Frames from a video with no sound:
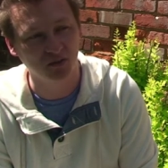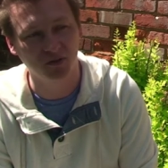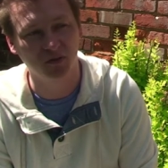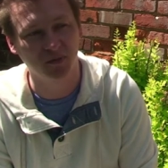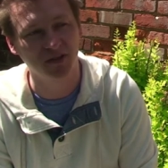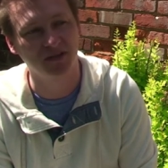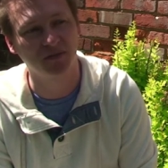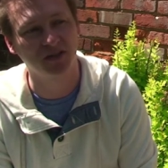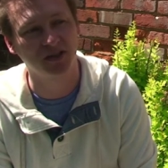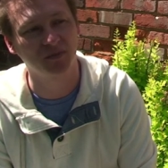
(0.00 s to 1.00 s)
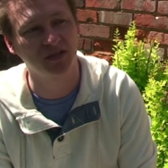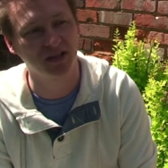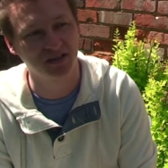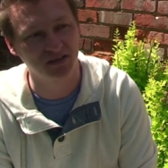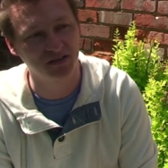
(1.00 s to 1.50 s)
or talking about something that's
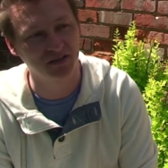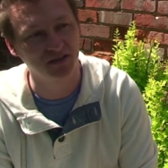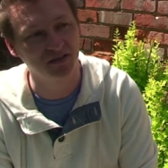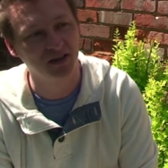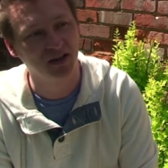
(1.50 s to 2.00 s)
upsetting to you,